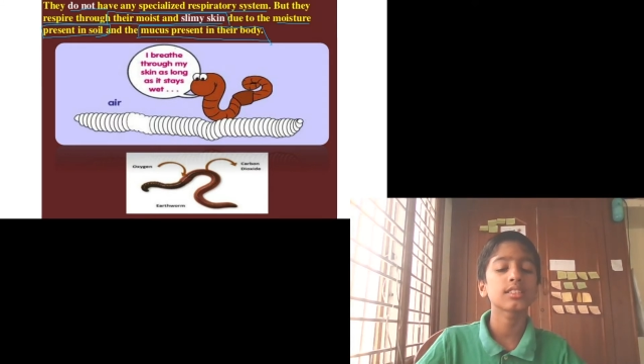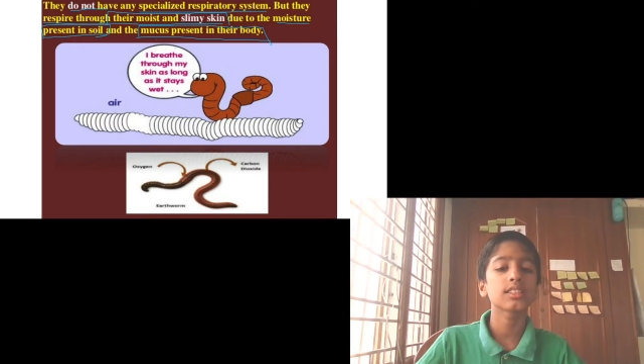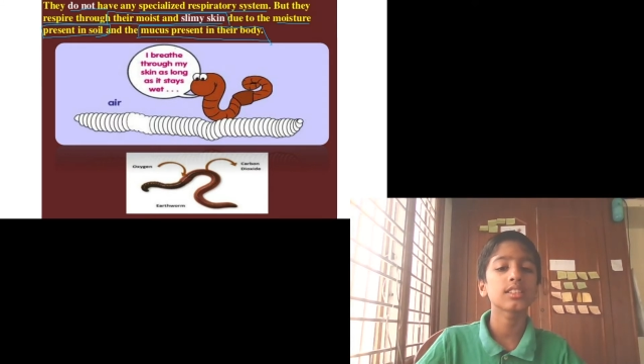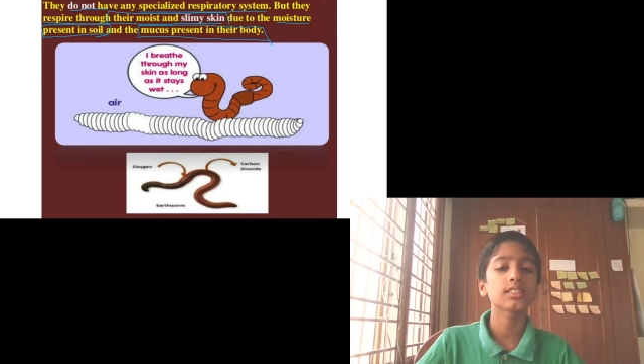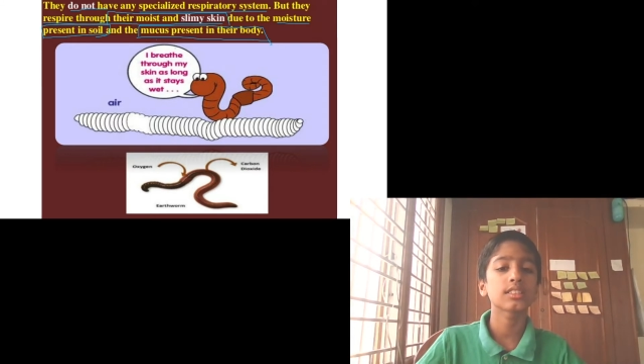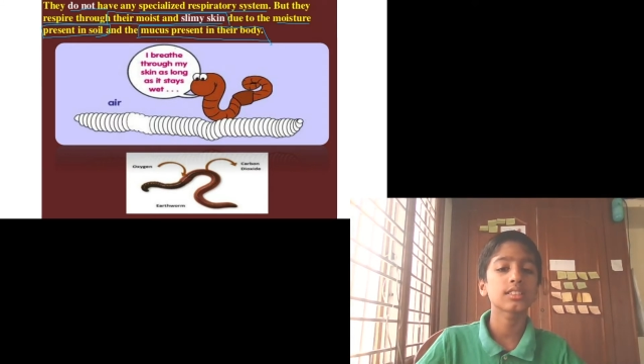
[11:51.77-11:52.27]

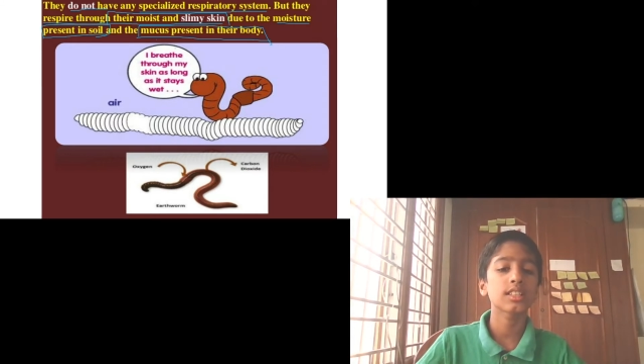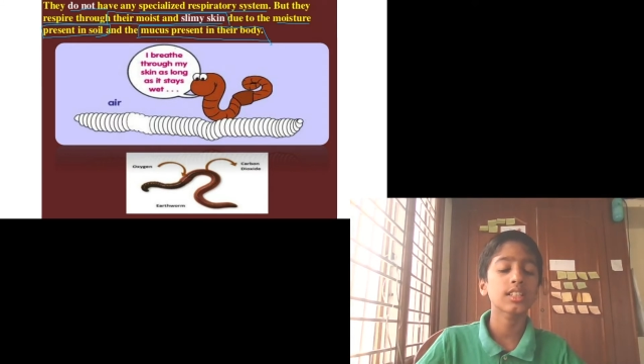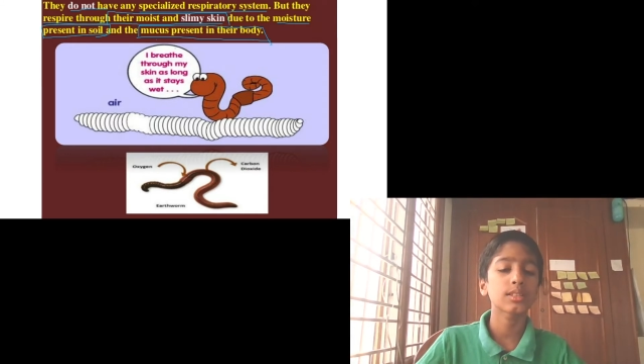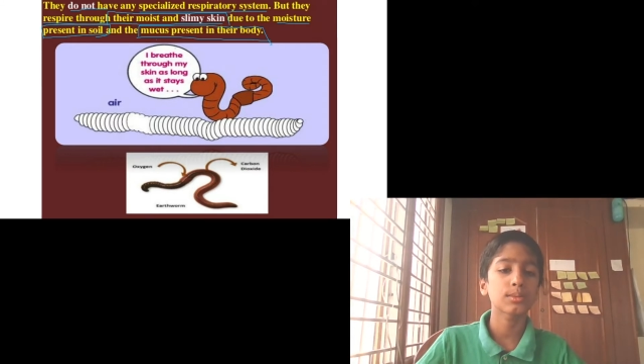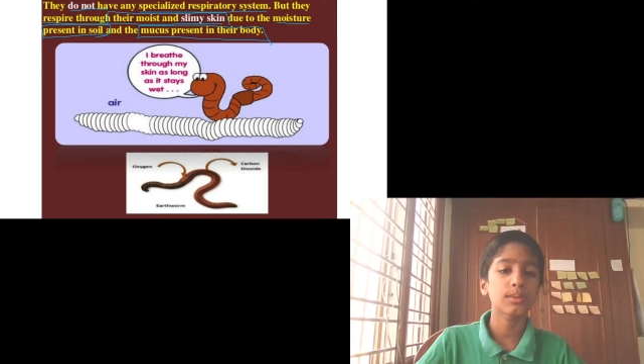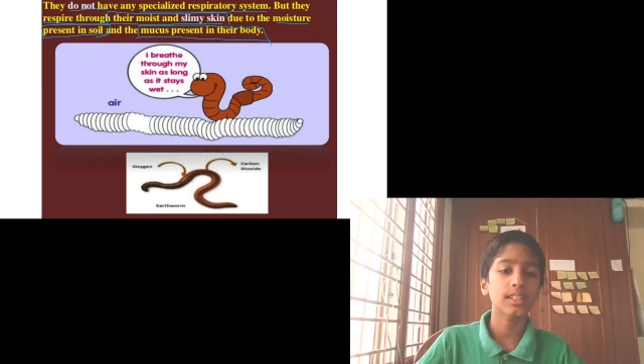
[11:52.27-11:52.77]
it
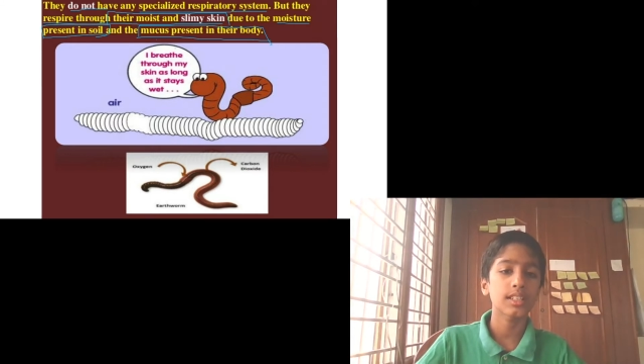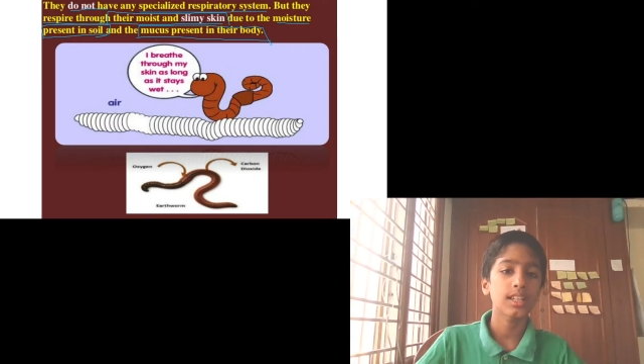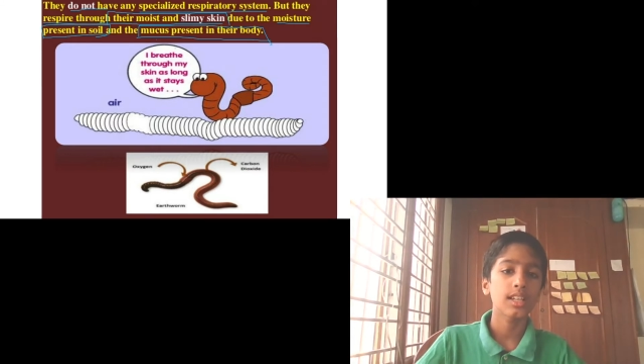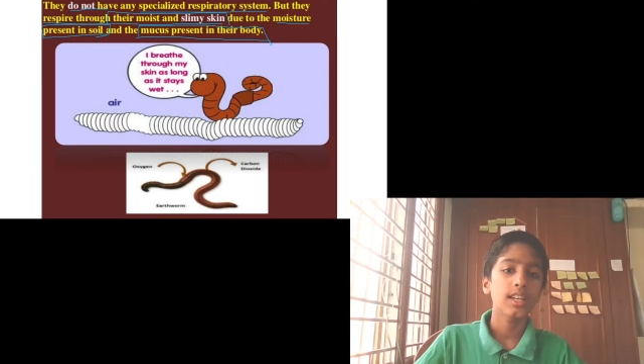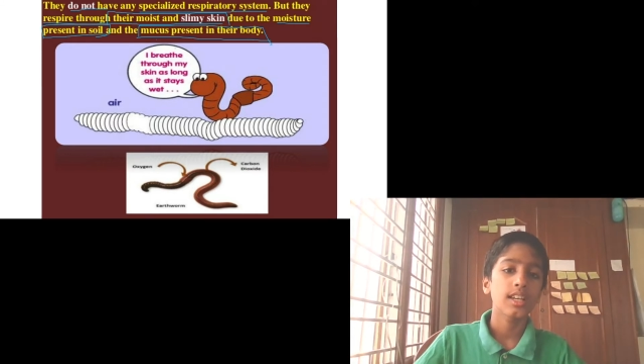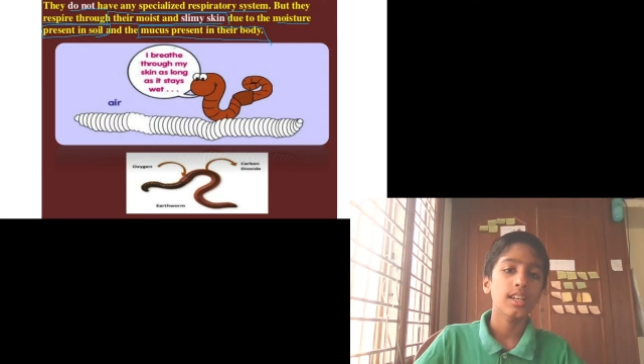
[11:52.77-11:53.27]
stays wet.
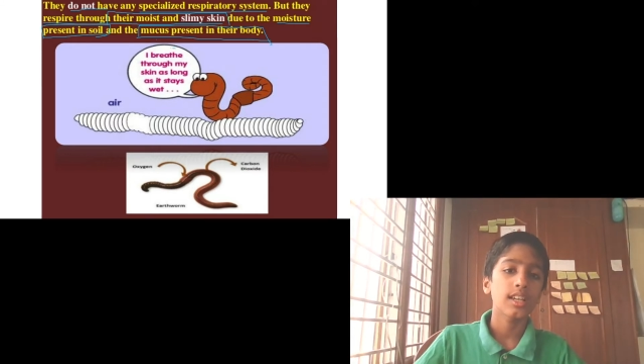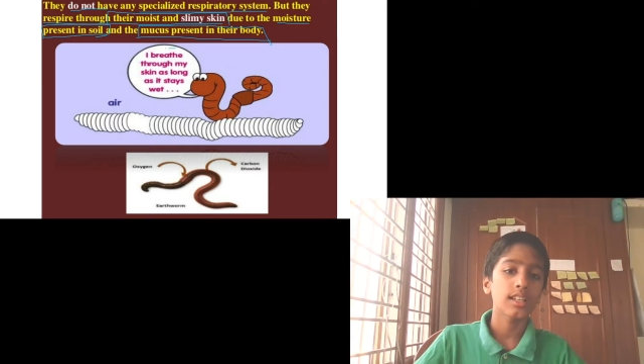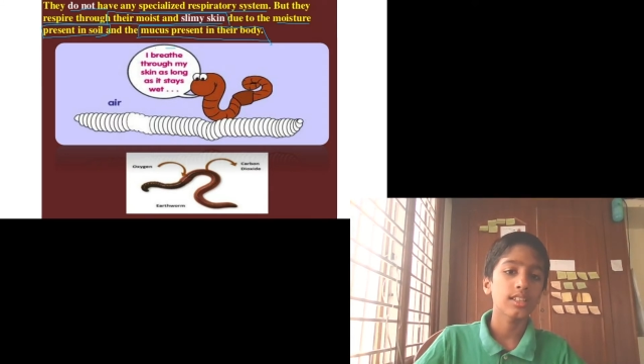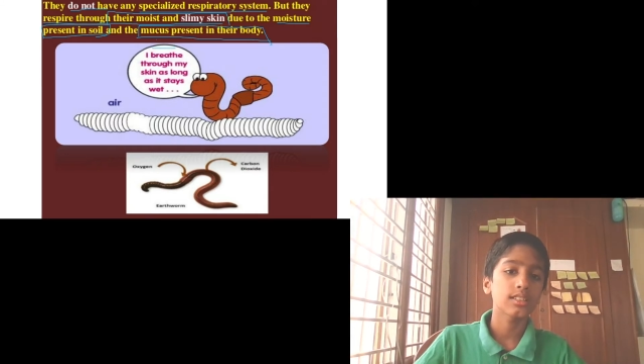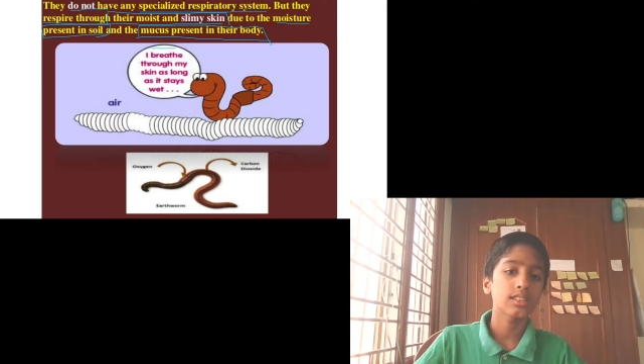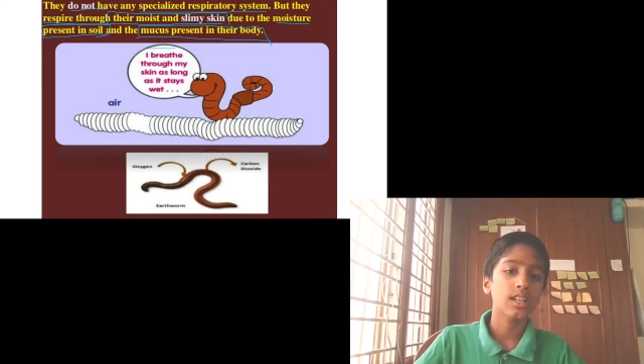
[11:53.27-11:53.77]

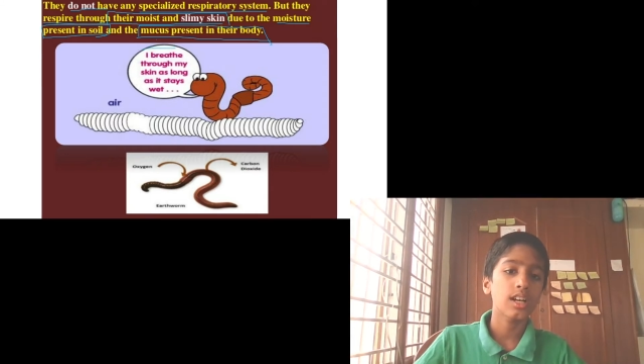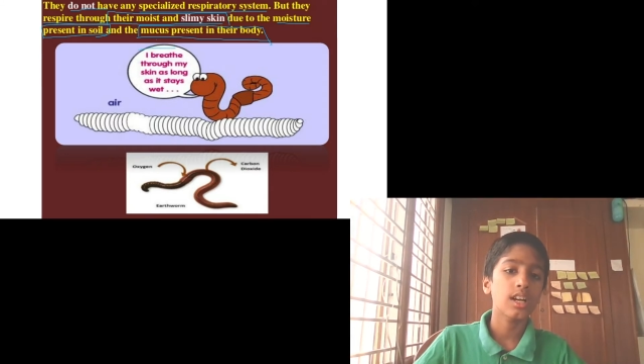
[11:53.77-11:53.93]
Yes,